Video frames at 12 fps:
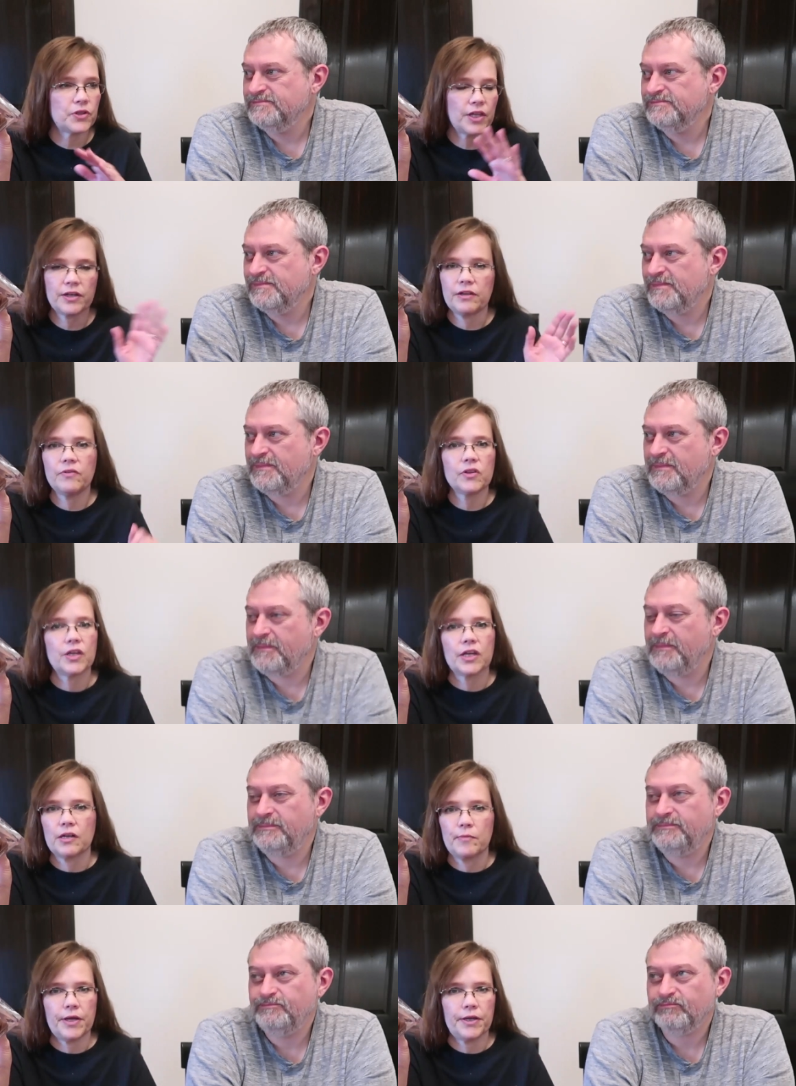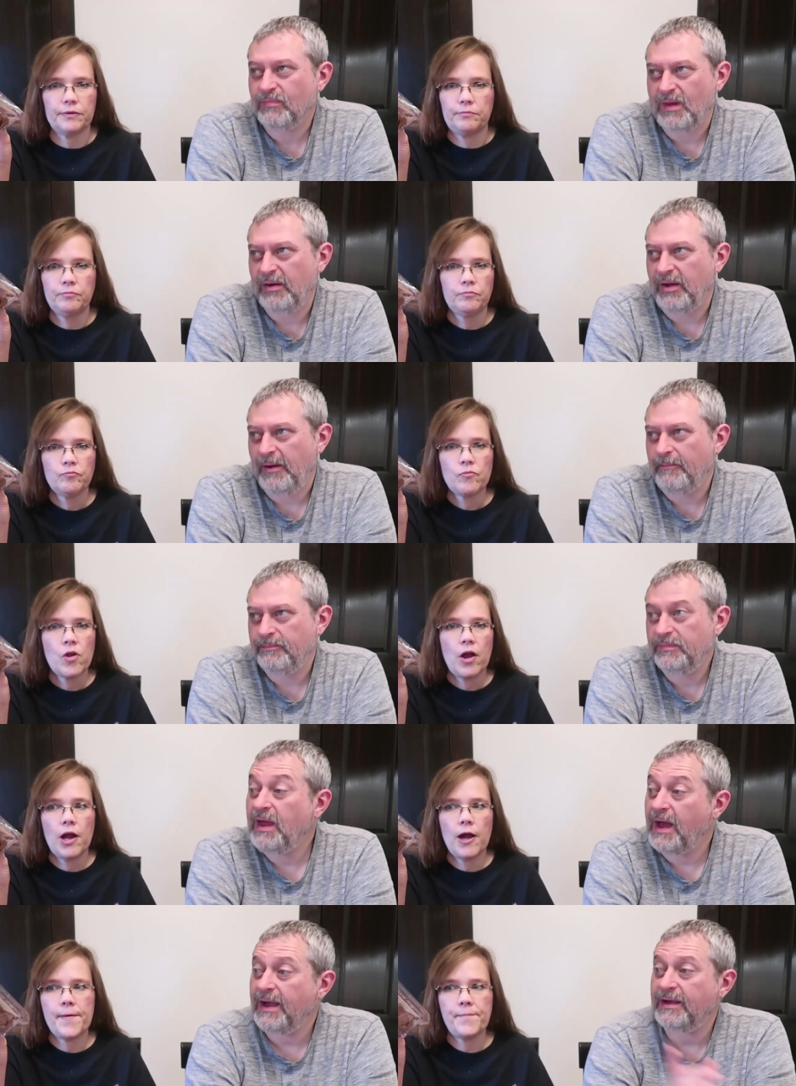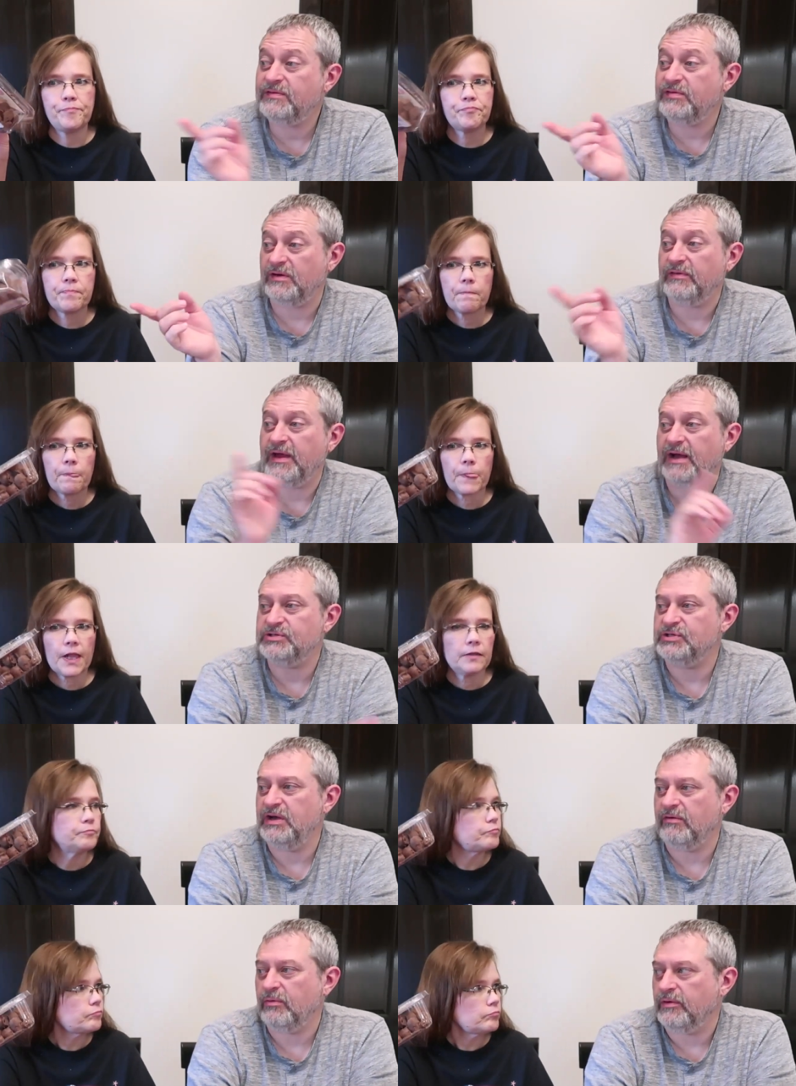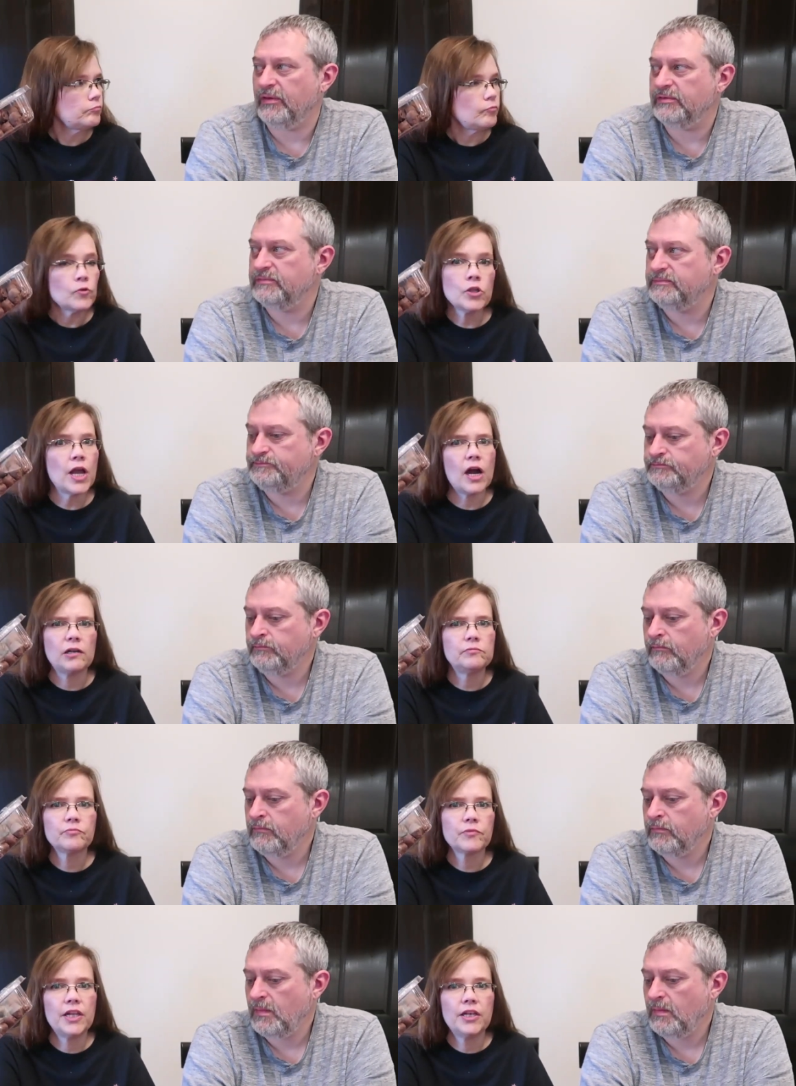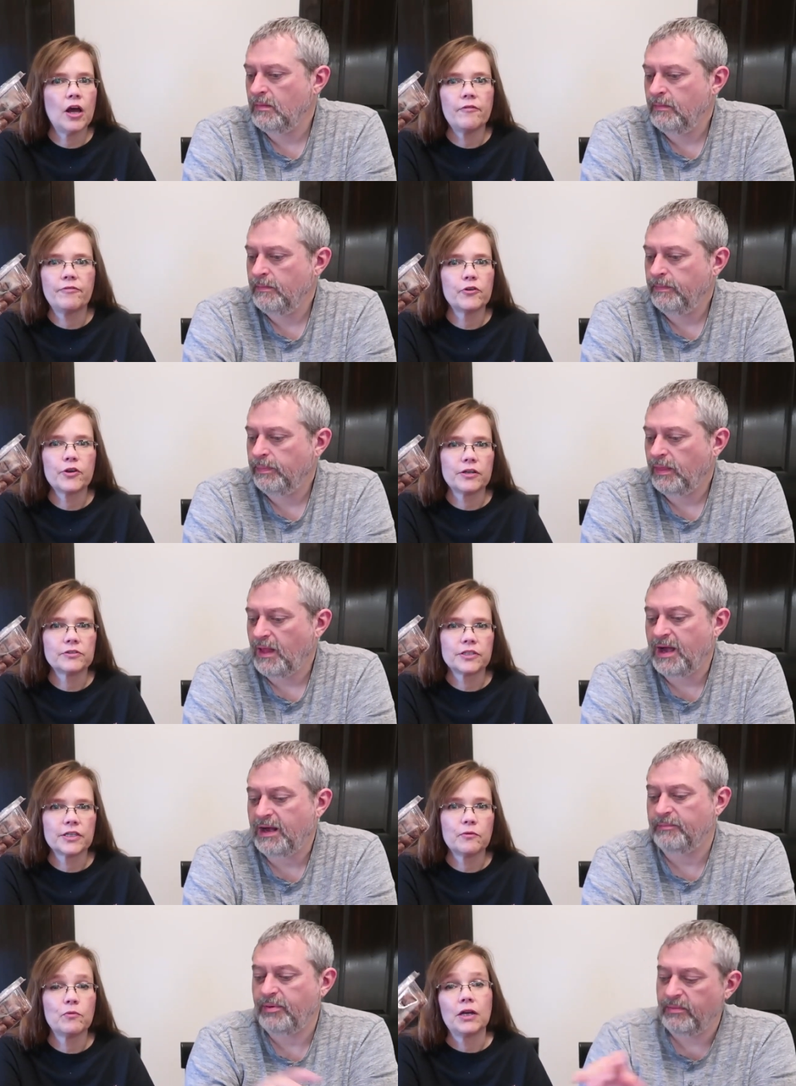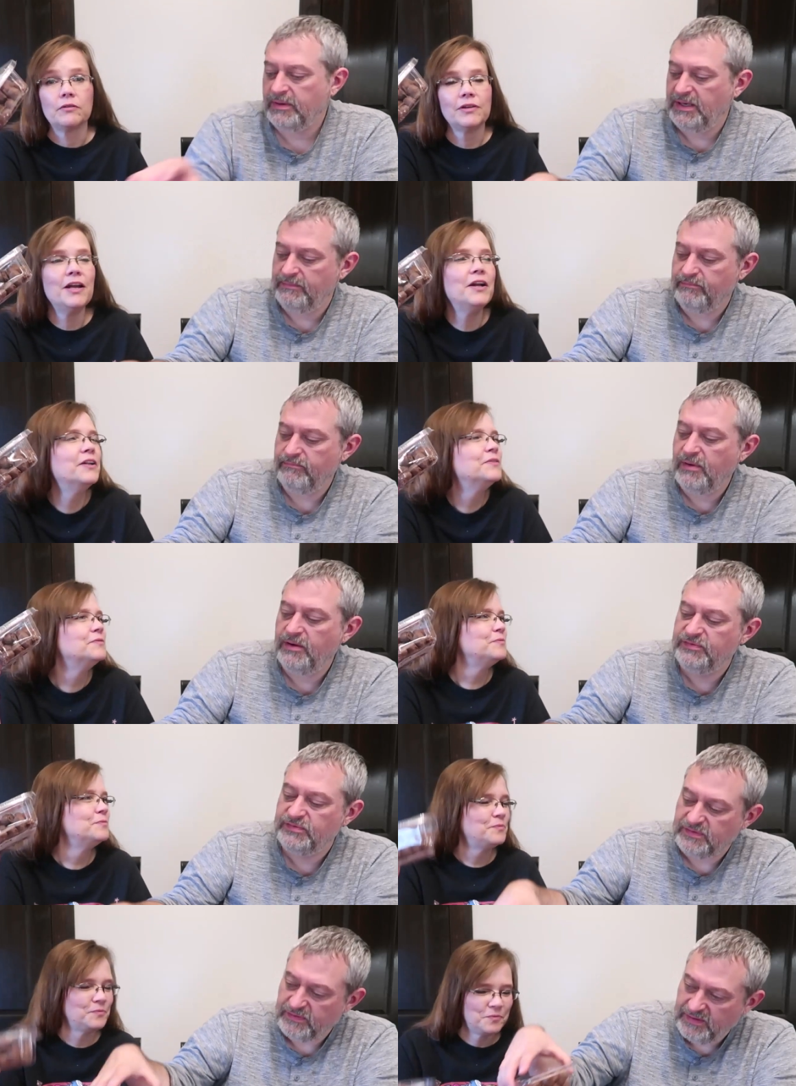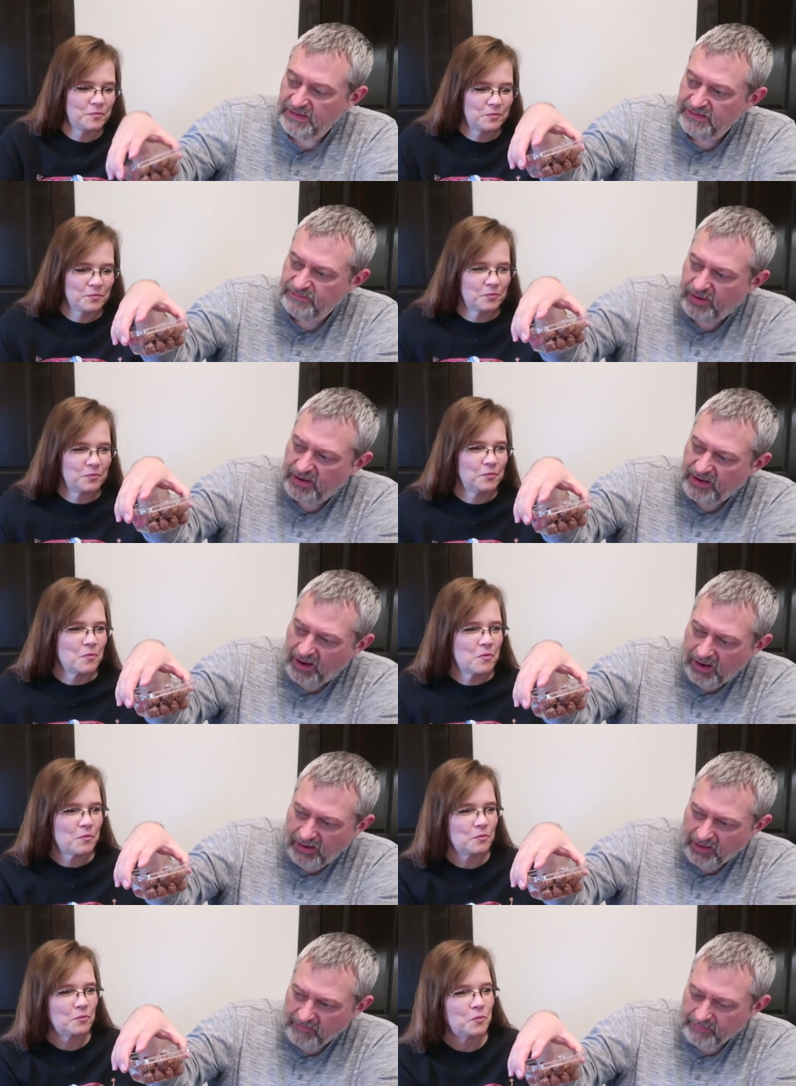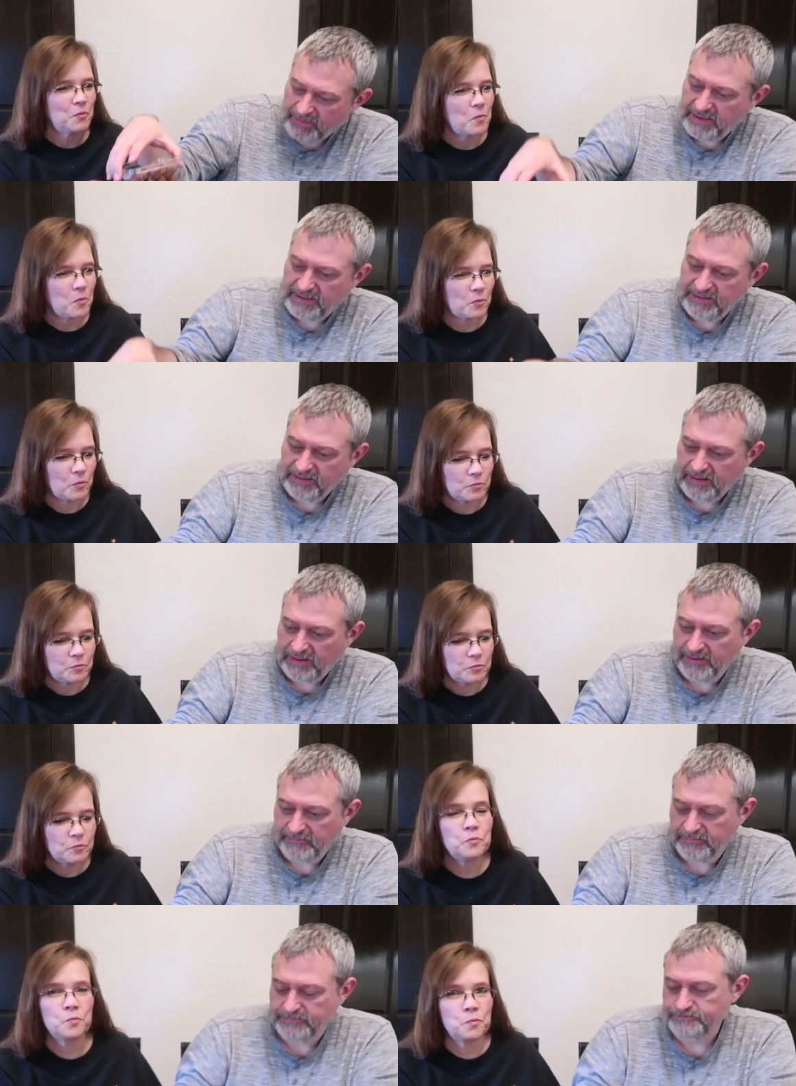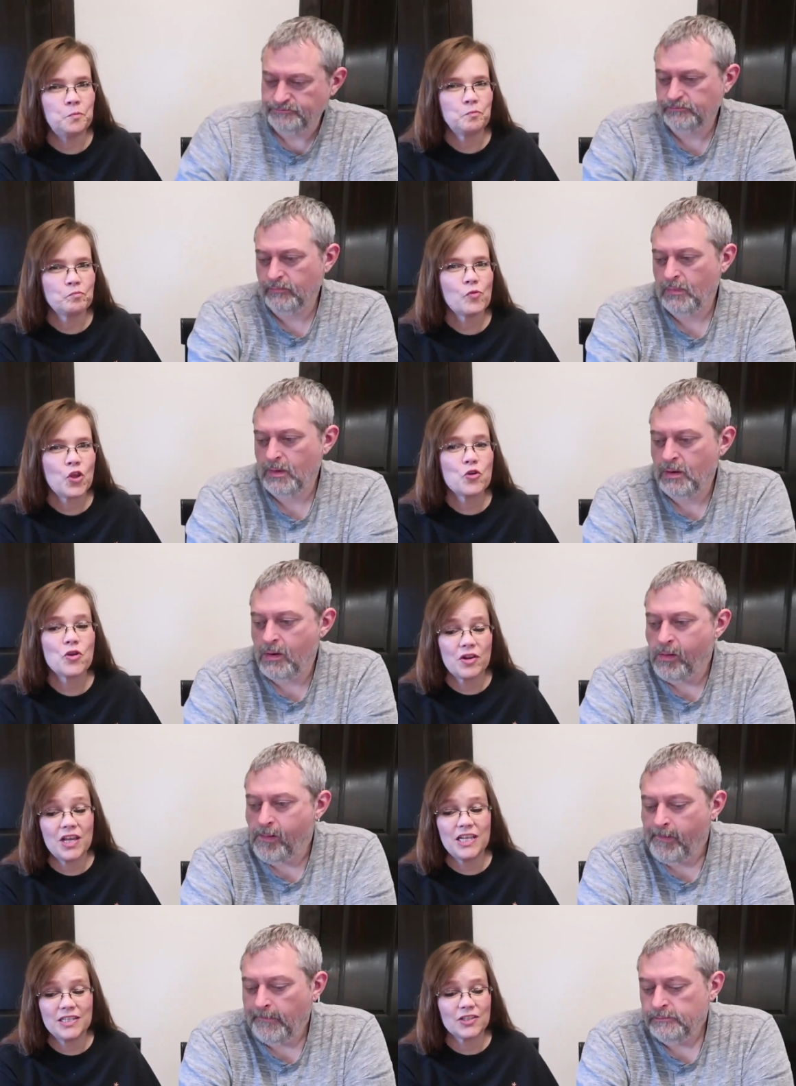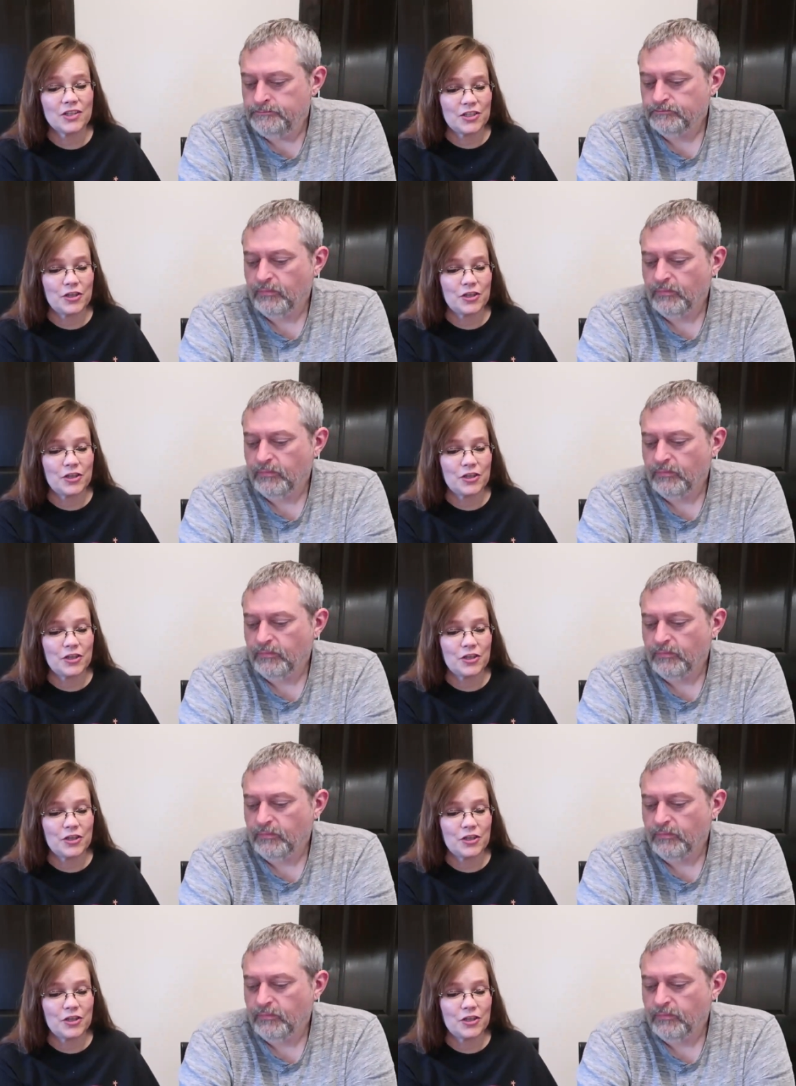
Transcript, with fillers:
Speaker 1: without even thinking about
Speaker 2: it. Oh yeah. Yeah, um, I could sit on the couch and get one of
Speaker 1: those. Yeah, and not feel guilty.
Speaker 2: I could probably eat most of these, probably not all of them, but I could eat a lot
Speaker 1: of them. Mm-hmm. You could easily